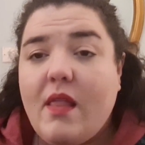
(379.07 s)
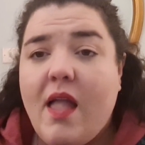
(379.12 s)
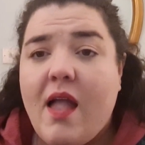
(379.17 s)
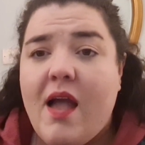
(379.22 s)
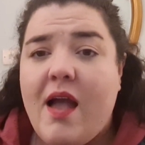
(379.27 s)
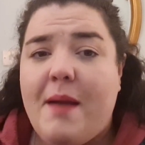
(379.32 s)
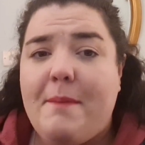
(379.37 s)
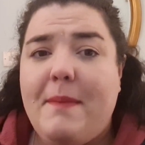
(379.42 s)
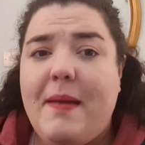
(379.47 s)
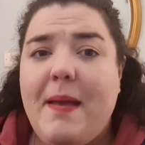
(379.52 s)

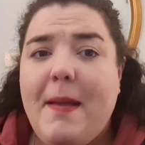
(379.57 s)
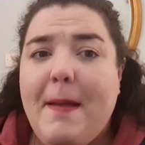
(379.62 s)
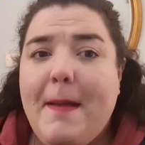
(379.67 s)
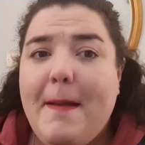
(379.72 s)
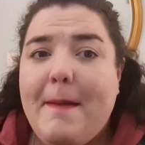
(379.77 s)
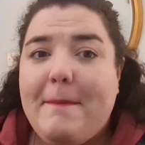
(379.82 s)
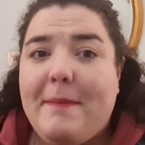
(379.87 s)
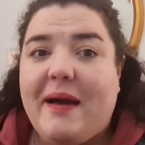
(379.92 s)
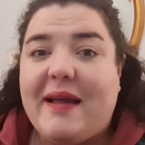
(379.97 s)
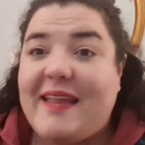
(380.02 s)

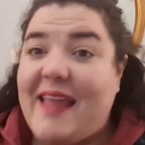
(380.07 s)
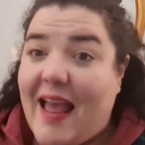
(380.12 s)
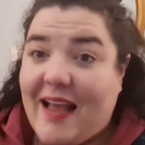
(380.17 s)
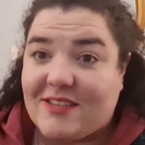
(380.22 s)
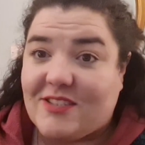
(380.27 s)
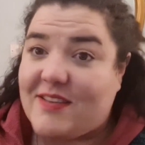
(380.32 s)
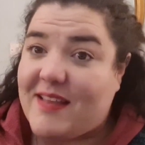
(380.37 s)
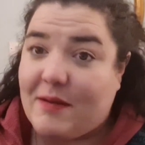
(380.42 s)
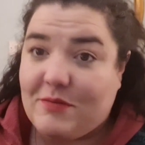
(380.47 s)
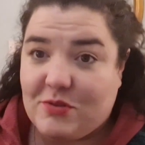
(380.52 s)
yeah,
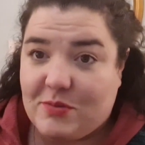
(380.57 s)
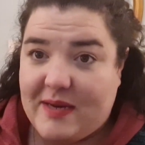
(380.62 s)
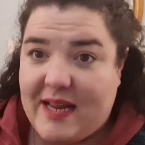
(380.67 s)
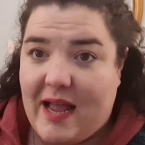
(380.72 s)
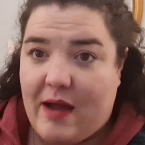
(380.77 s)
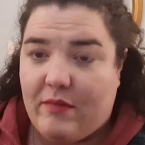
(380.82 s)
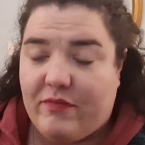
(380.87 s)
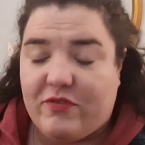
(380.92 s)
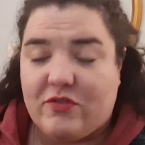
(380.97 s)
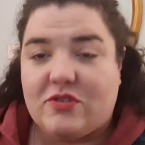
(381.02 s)
so that was really
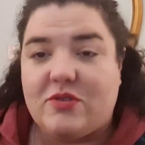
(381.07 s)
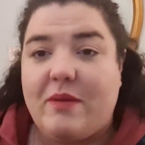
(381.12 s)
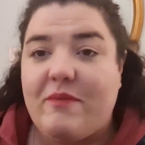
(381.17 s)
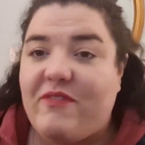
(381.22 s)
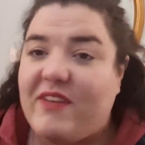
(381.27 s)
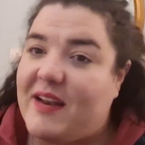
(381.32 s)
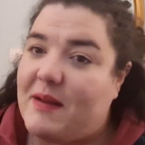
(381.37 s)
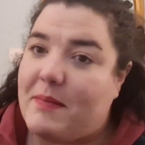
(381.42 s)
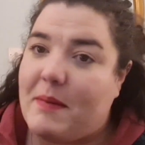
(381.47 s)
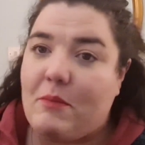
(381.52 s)
helpful. So I'm
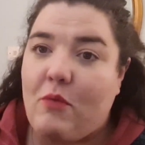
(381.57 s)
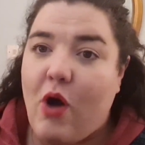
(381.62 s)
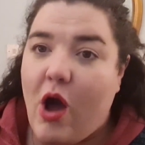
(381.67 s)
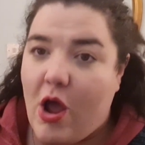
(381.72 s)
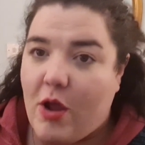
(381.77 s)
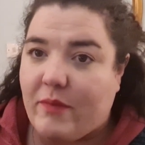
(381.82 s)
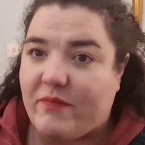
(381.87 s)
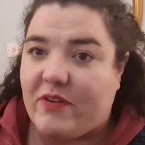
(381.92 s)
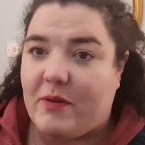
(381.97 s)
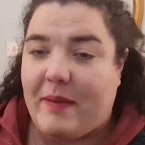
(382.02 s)
feeling a bit more
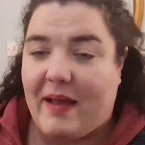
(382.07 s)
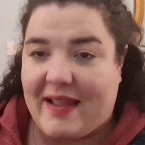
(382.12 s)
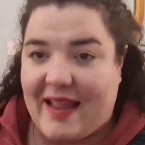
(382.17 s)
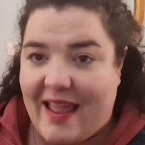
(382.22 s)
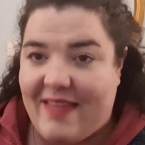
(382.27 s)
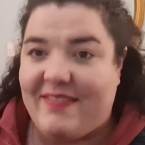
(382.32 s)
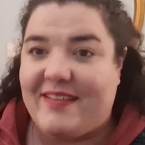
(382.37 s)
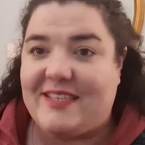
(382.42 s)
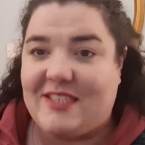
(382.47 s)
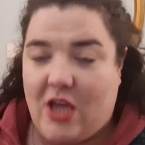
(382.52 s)
hopeful about
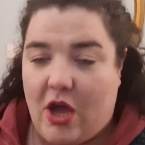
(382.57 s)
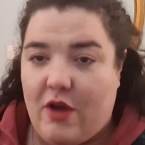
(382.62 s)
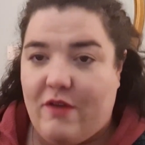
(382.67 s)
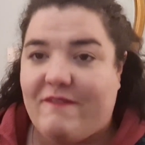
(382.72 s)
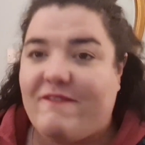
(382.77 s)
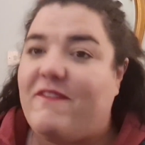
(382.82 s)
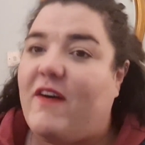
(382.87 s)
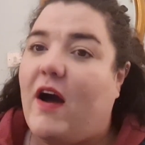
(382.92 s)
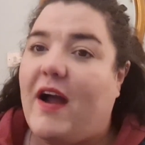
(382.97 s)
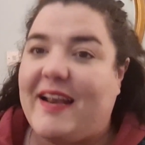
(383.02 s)
getting this
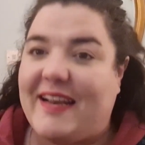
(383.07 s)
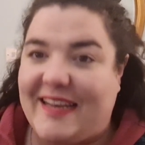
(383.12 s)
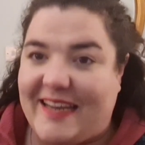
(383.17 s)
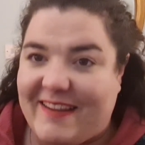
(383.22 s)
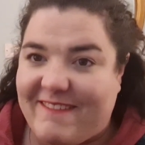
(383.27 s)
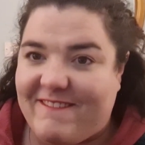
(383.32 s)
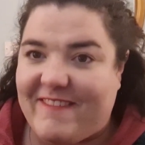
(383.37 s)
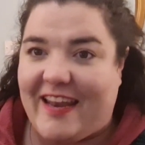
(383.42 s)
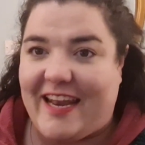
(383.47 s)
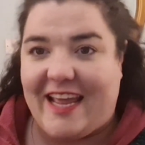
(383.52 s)
coat
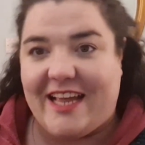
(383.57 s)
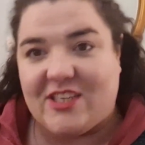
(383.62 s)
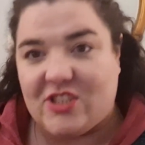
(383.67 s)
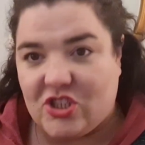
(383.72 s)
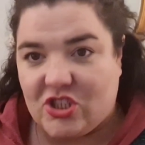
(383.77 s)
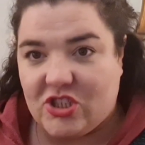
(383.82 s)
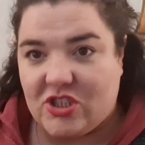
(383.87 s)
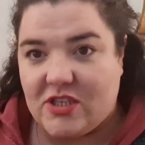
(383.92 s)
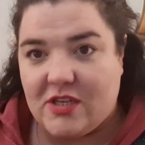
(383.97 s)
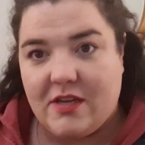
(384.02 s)
finally
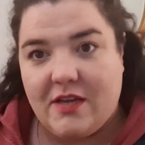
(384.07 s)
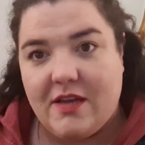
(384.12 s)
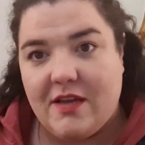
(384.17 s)
finished.